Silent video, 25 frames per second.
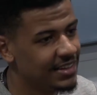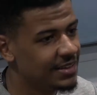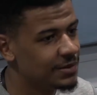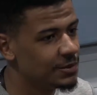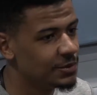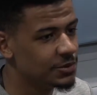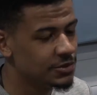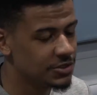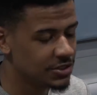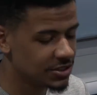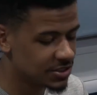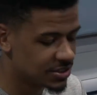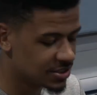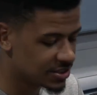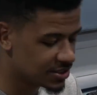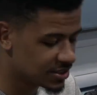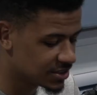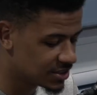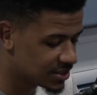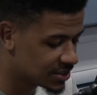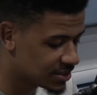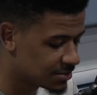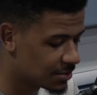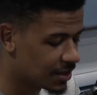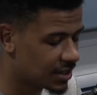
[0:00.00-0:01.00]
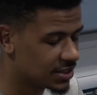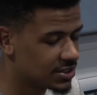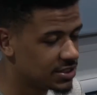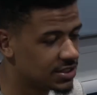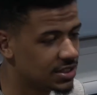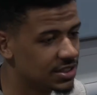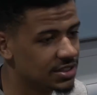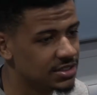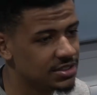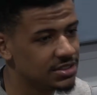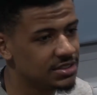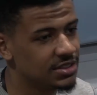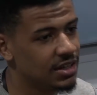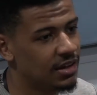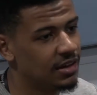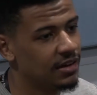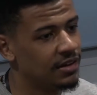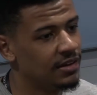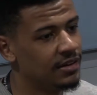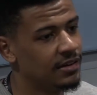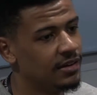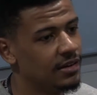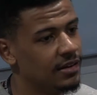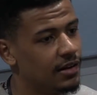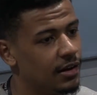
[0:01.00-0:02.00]
And he will just smash it.
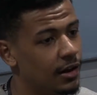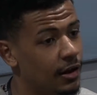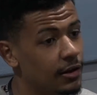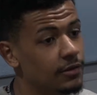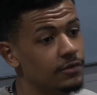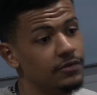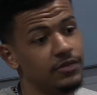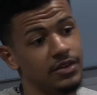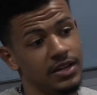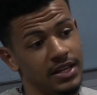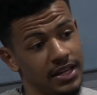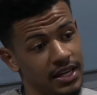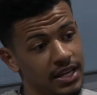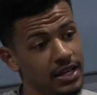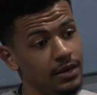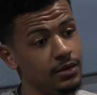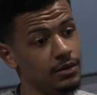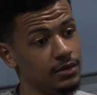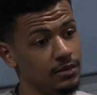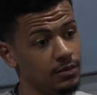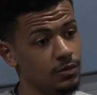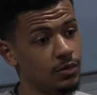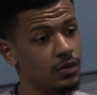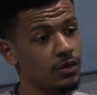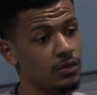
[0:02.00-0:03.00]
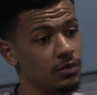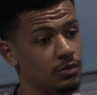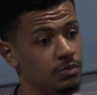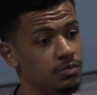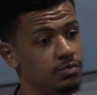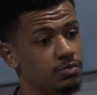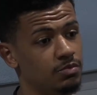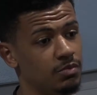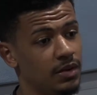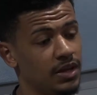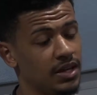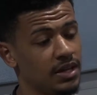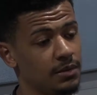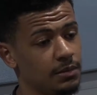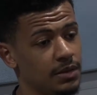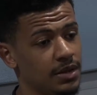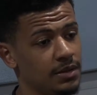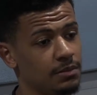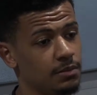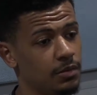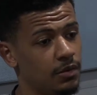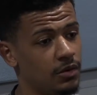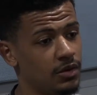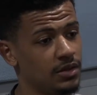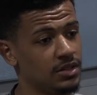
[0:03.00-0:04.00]
So hopefully he will make a
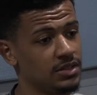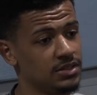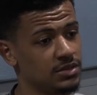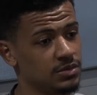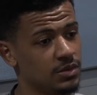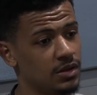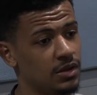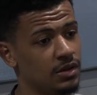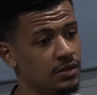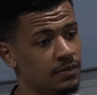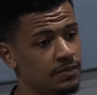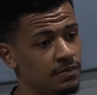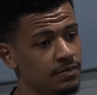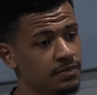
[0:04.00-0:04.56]
big point as well.